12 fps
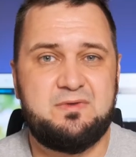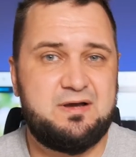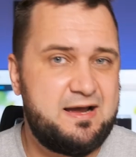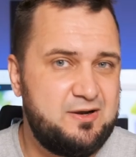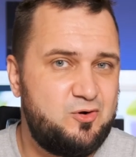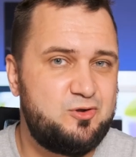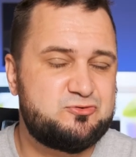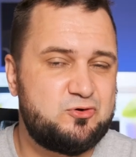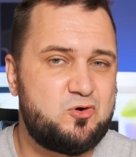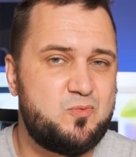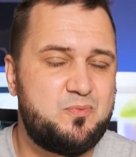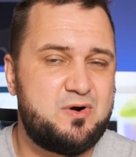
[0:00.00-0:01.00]
I also
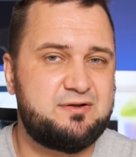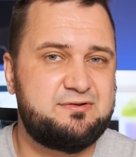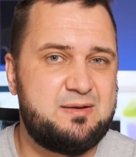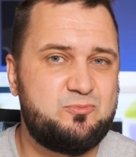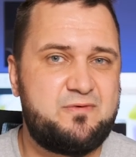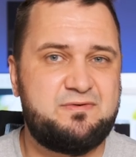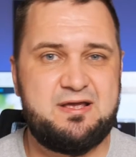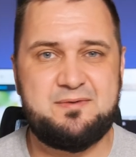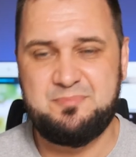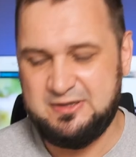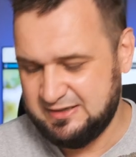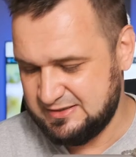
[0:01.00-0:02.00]
compared them with their
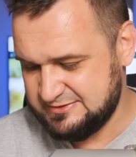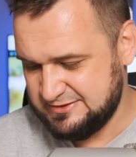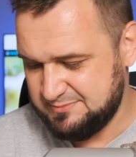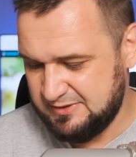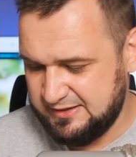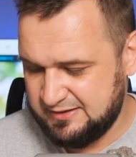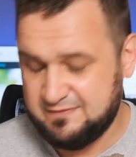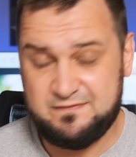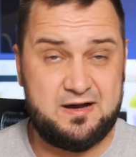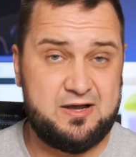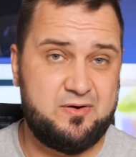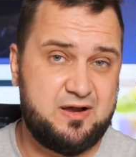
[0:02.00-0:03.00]
bigger sibling
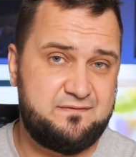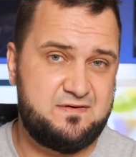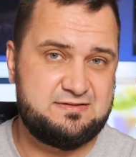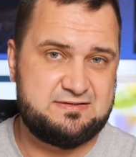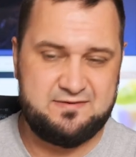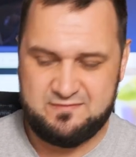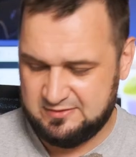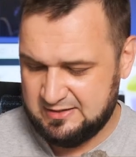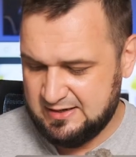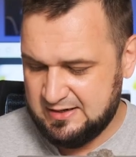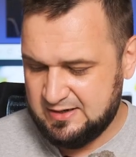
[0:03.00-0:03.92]
FiiO FH7.